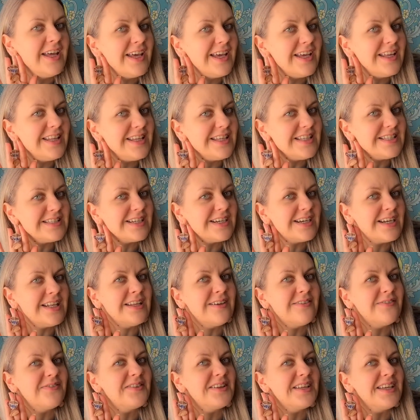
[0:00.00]
And these are
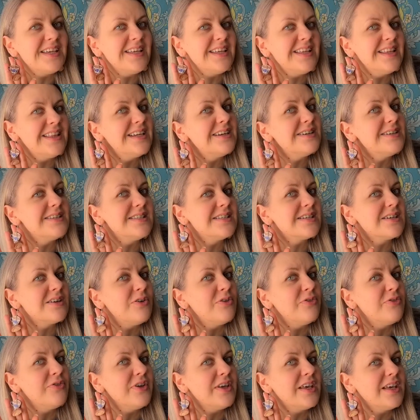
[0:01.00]
lovely. There is a
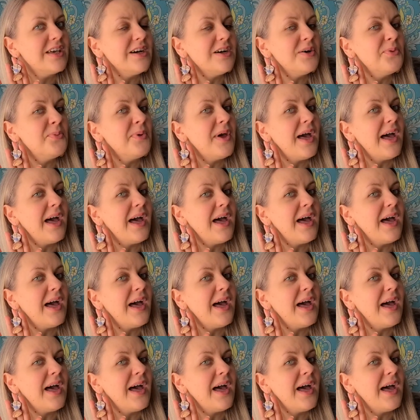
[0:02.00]
coffee cup